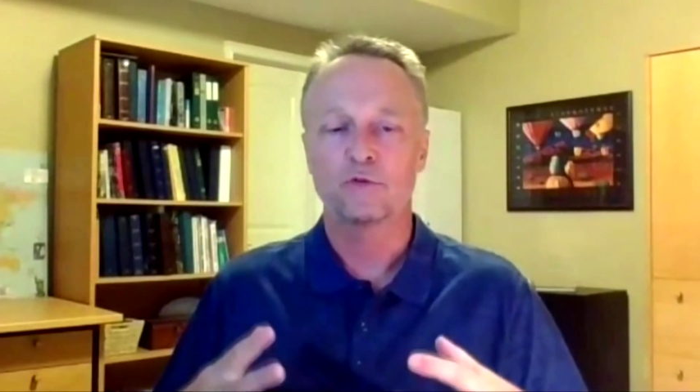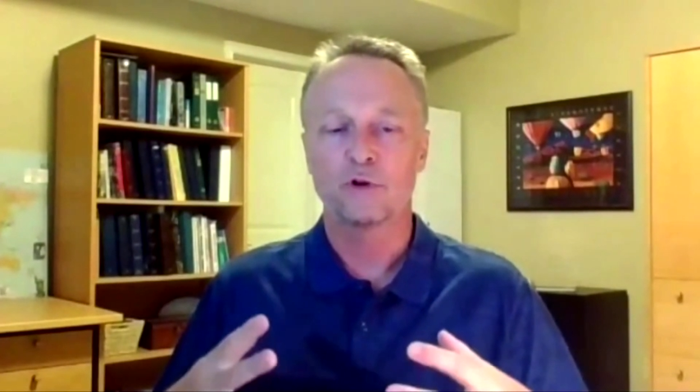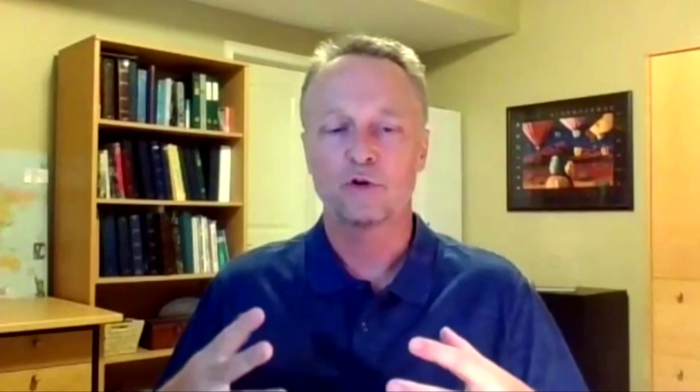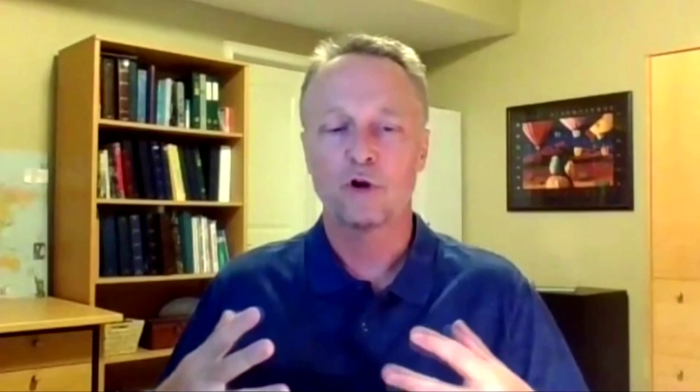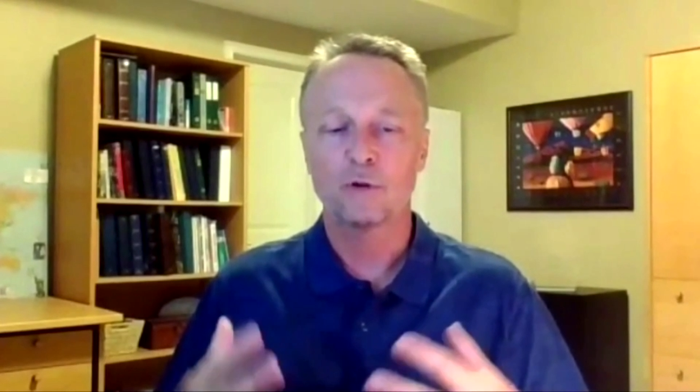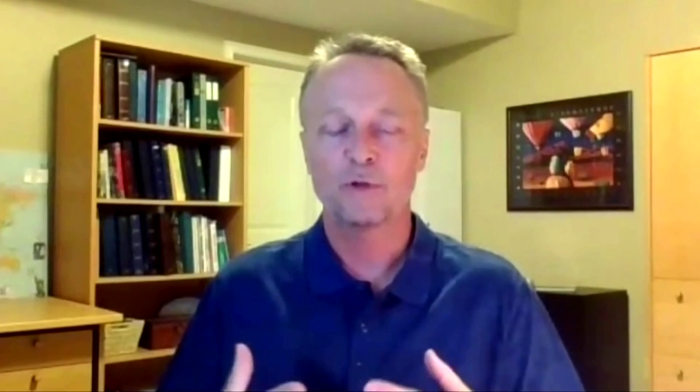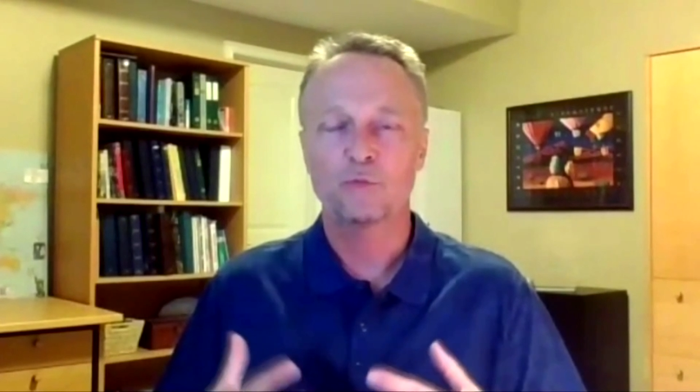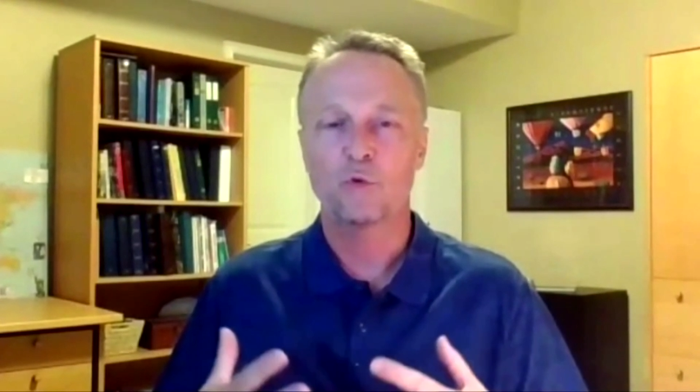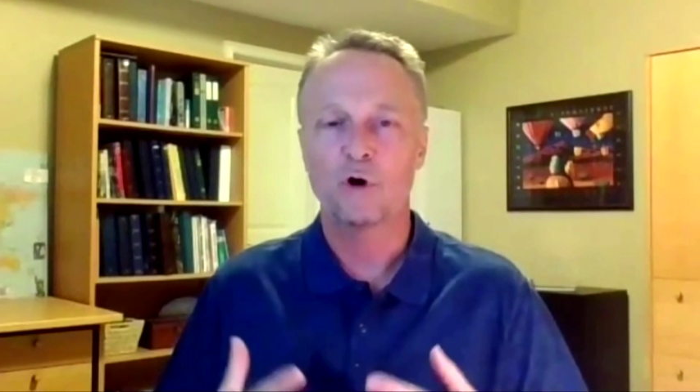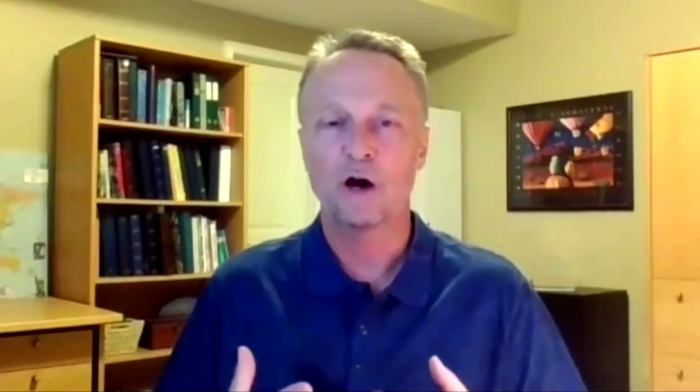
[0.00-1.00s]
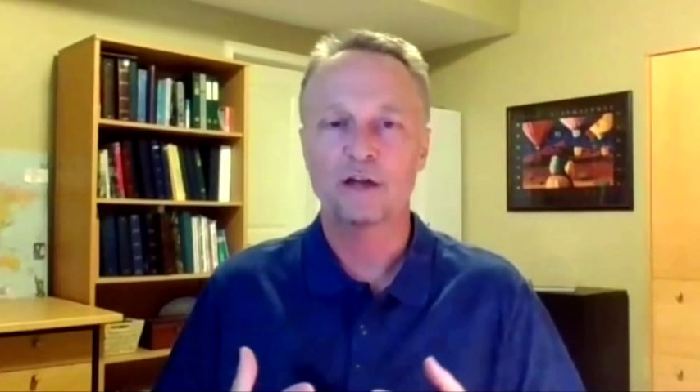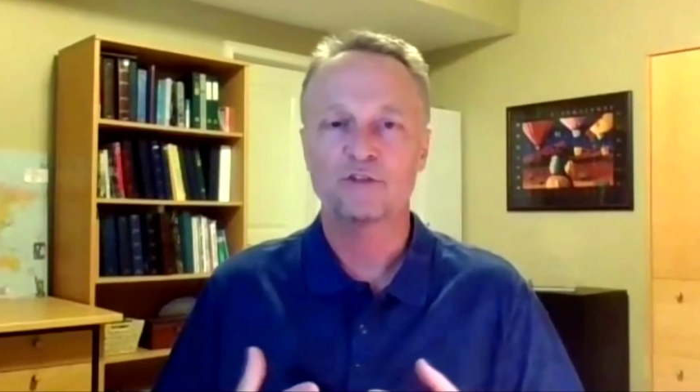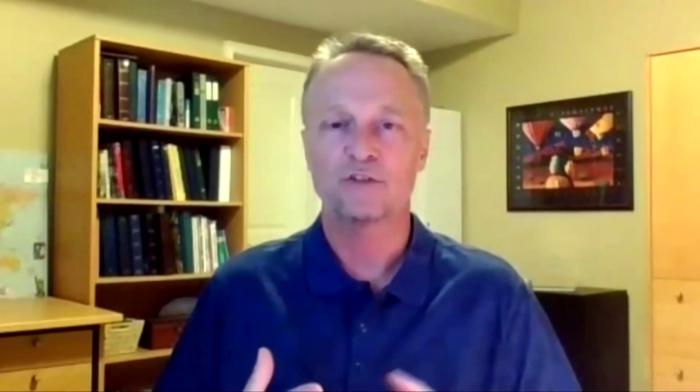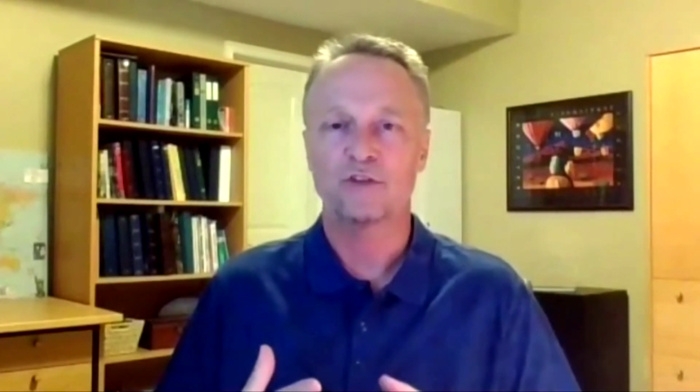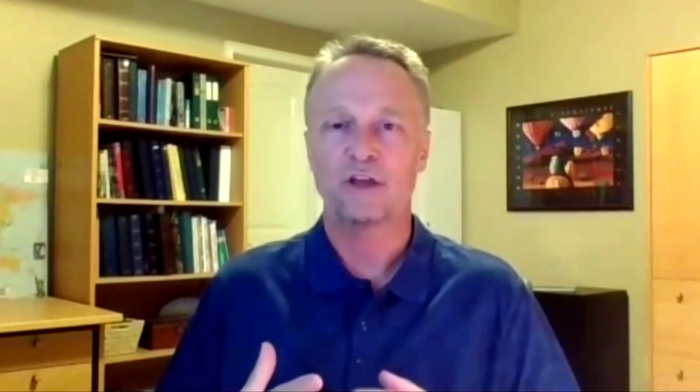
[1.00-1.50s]
the Garmin watch
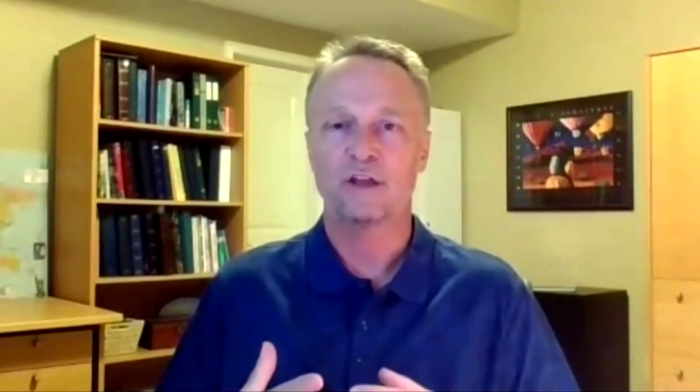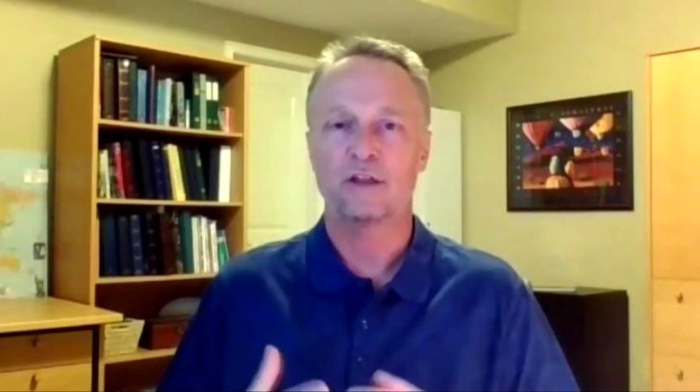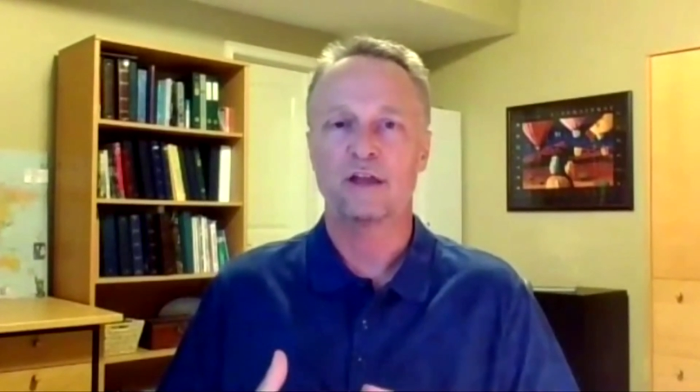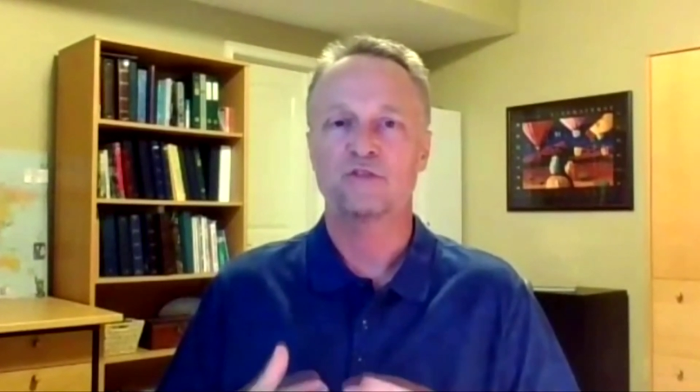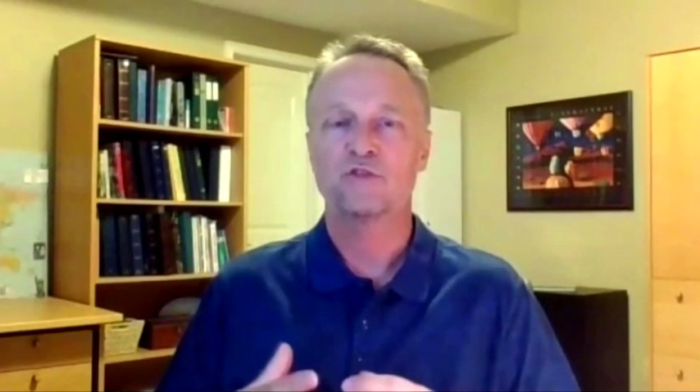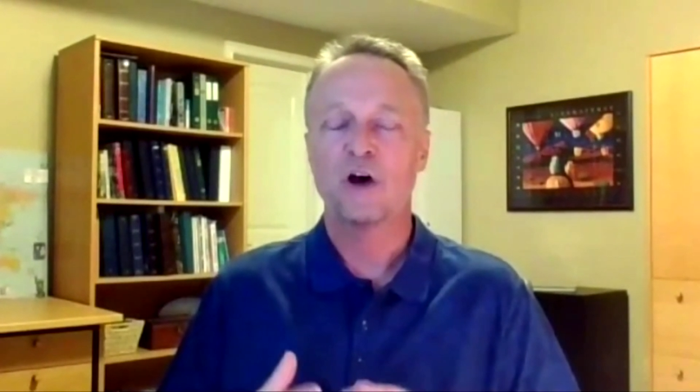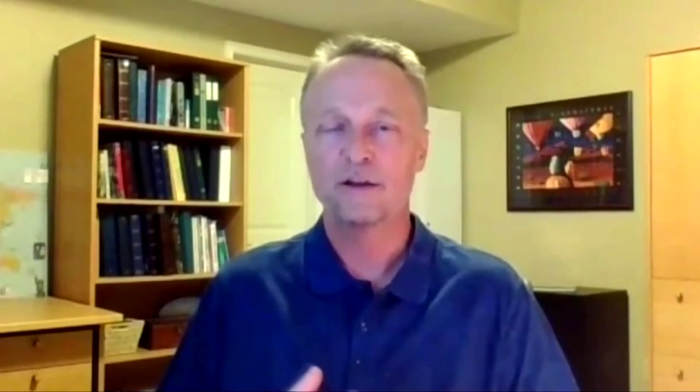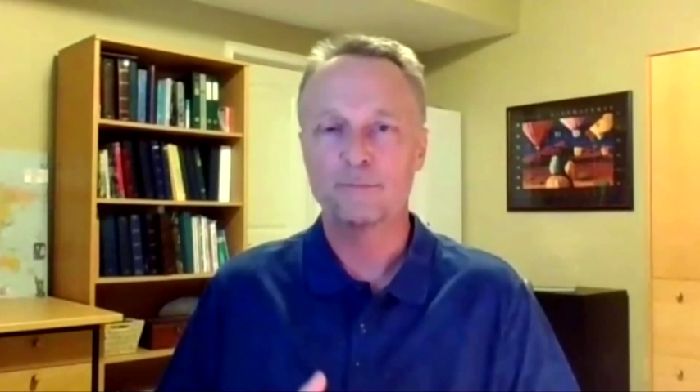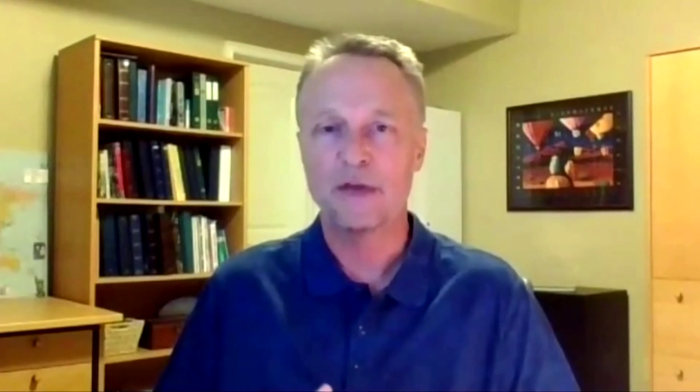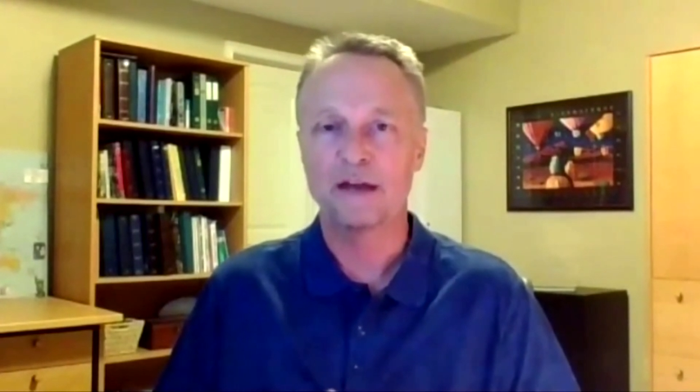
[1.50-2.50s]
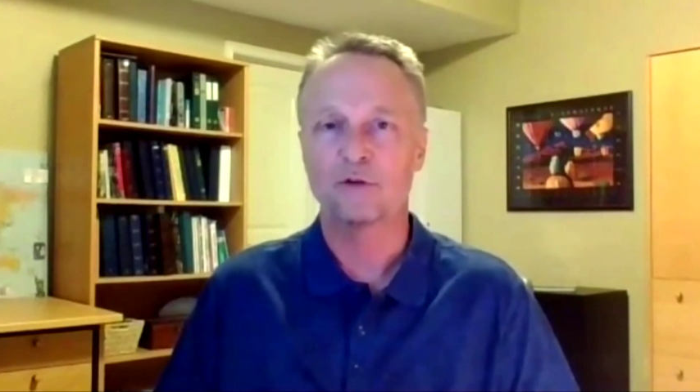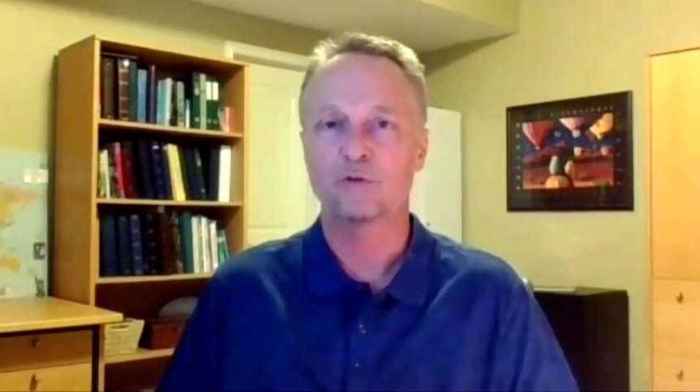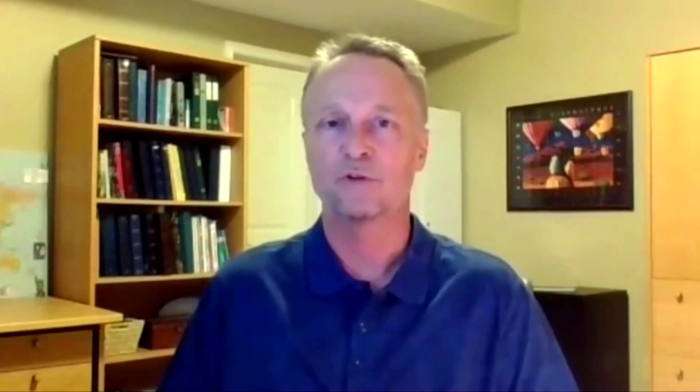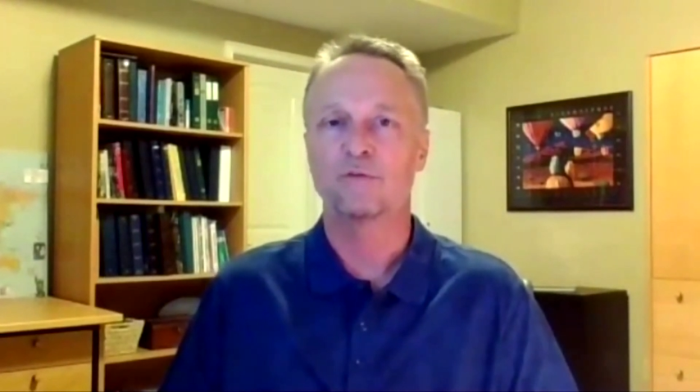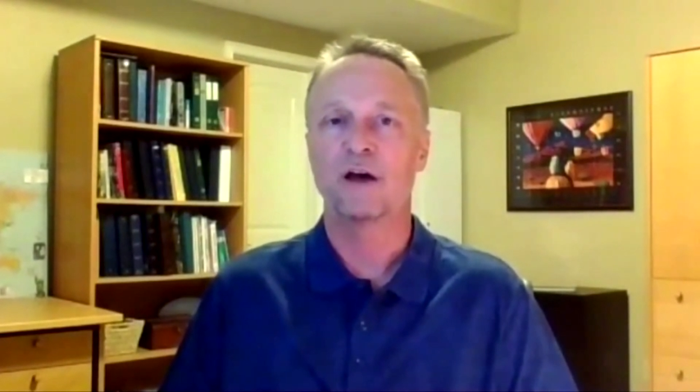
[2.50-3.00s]
is it, it's not a medical
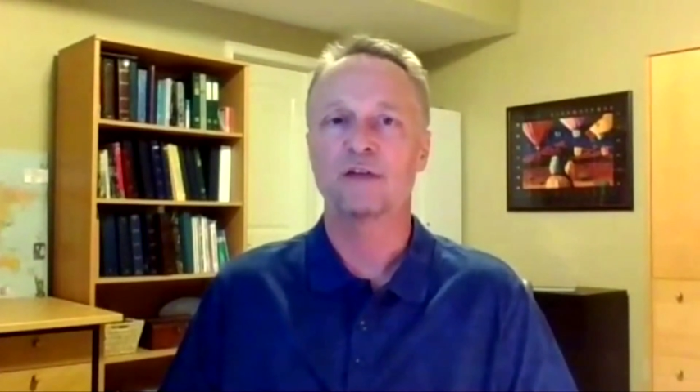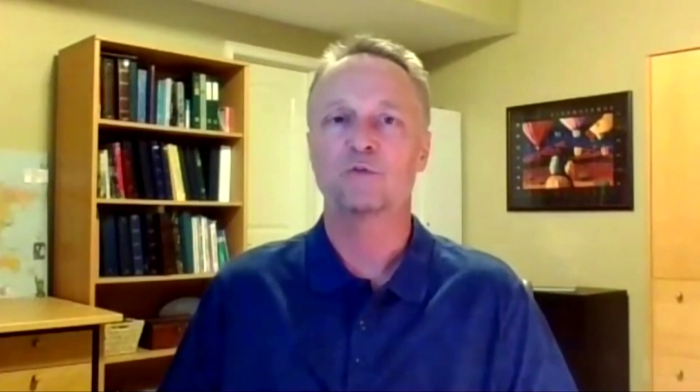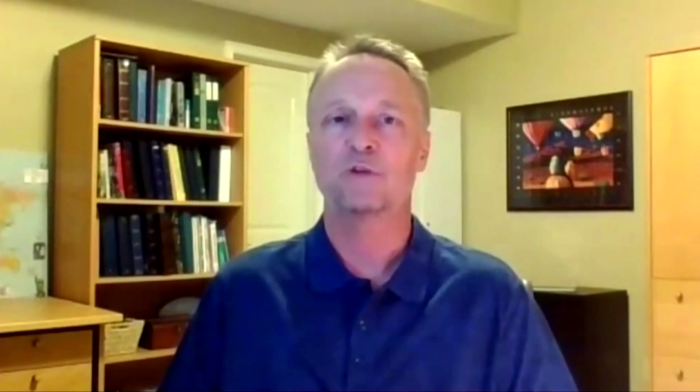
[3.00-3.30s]
device.